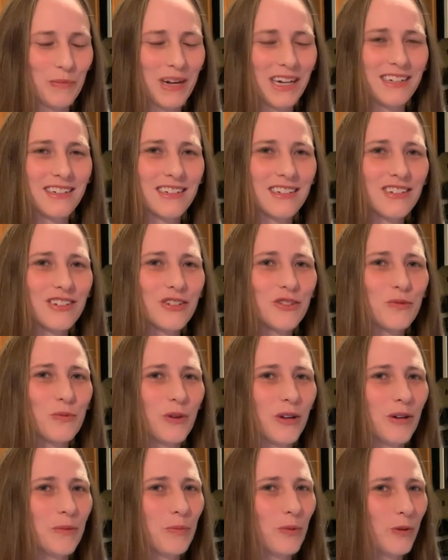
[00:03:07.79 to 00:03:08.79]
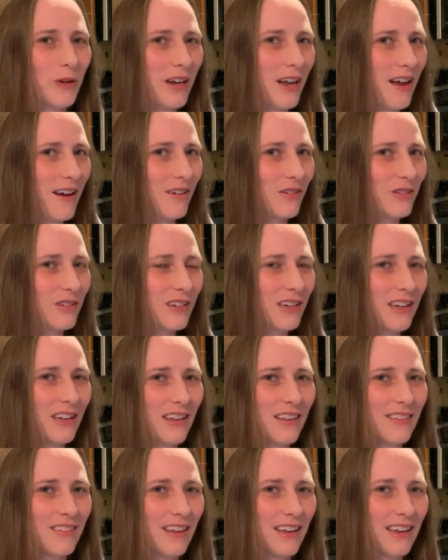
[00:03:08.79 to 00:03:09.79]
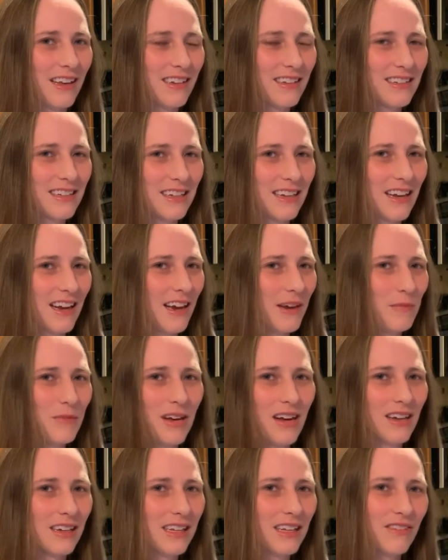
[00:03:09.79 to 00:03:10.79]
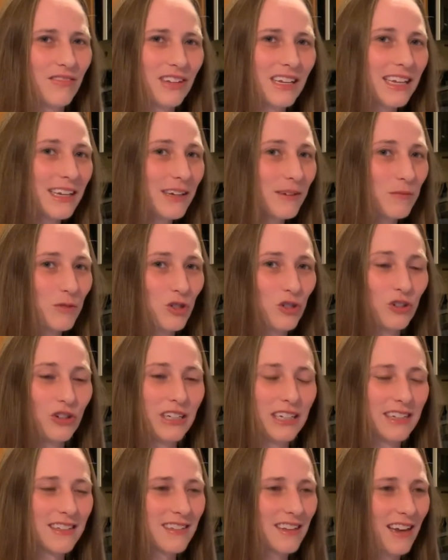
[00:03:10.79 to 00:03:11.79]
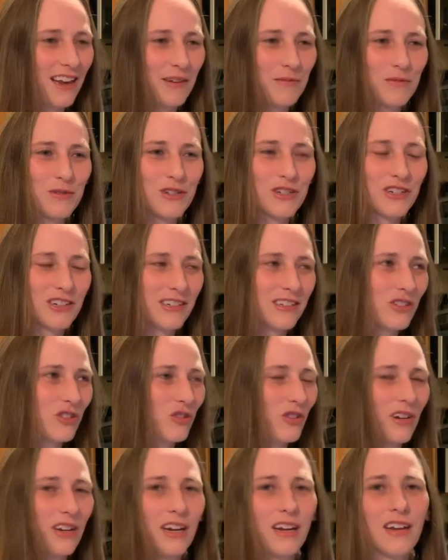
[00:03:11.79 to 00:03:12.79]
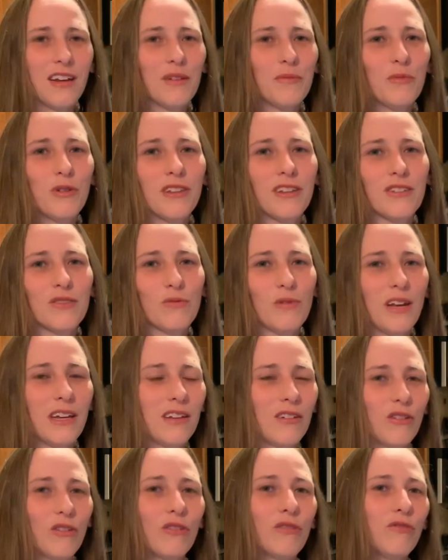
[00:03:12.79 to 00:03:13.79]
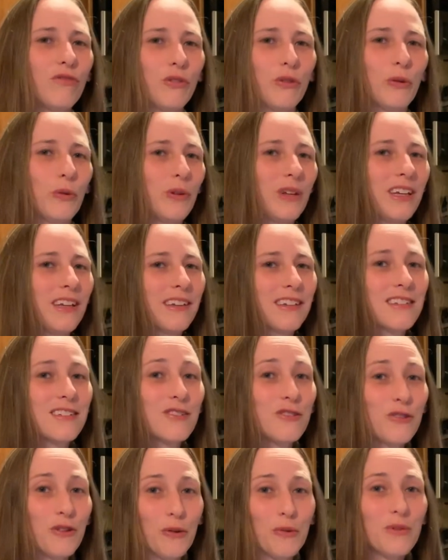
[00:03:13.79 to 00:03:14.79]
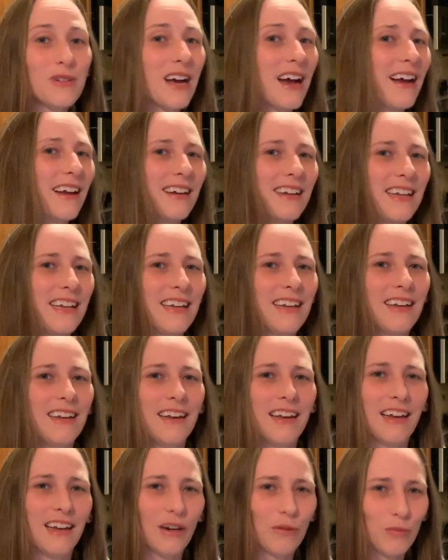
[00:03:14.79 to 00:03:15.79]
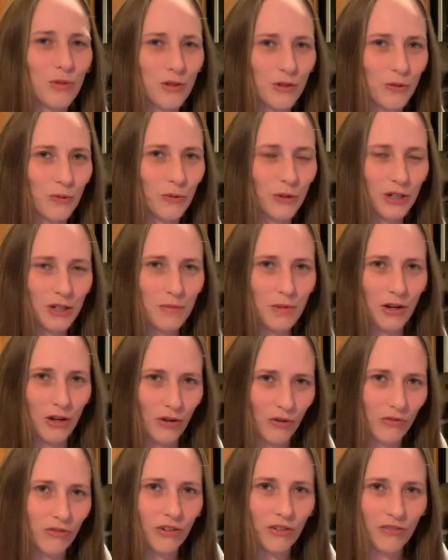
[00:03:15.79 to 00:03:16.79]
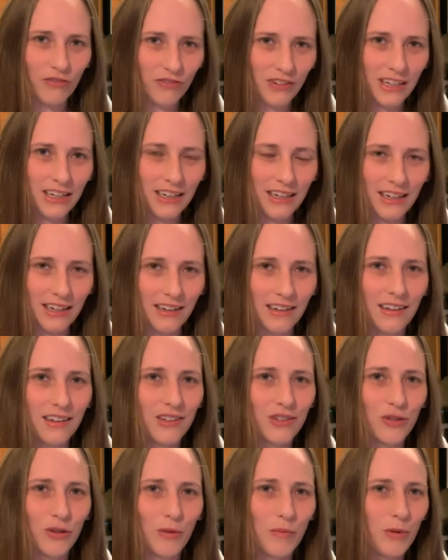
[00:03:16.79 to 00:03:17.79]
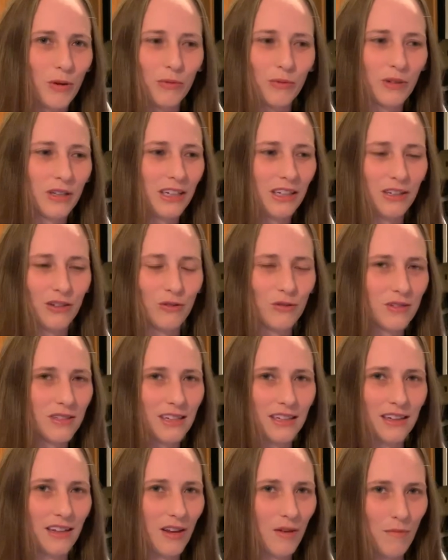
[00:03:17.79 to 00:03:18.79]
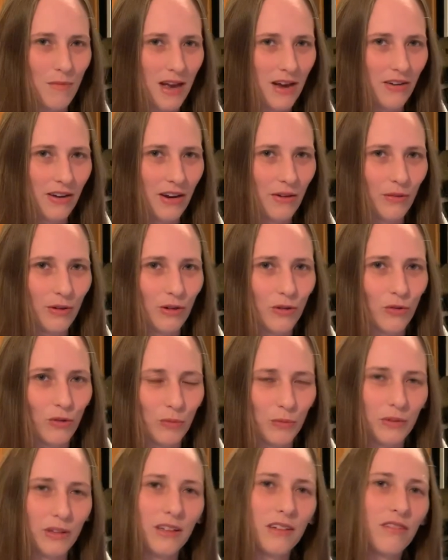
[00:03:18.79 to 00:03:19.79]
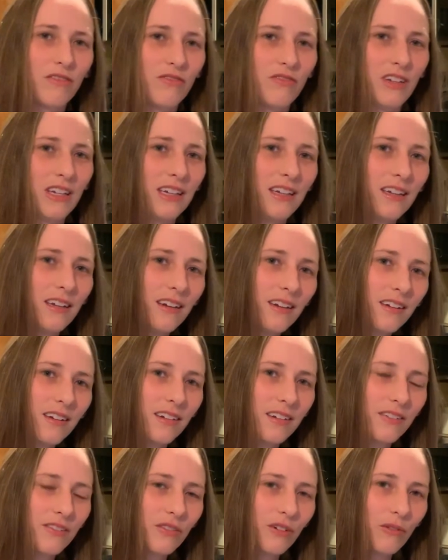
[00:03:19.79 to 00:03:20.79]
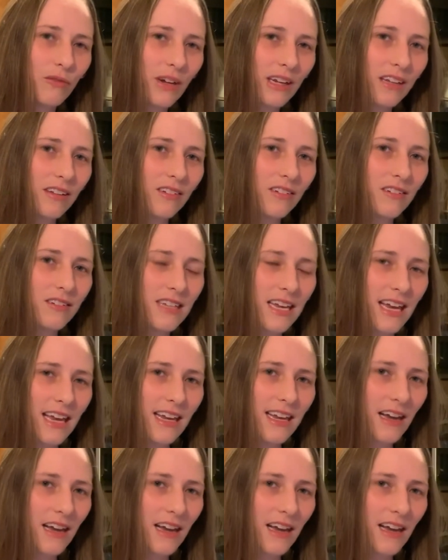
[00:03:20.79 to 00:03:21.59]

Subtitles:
I did just want to point out that I'm not giving him treats. I'm just training him with his regular food. He is so tiny and I'm so worried about overfeeding, so I'm only using the amount I would normally feed for a regular day.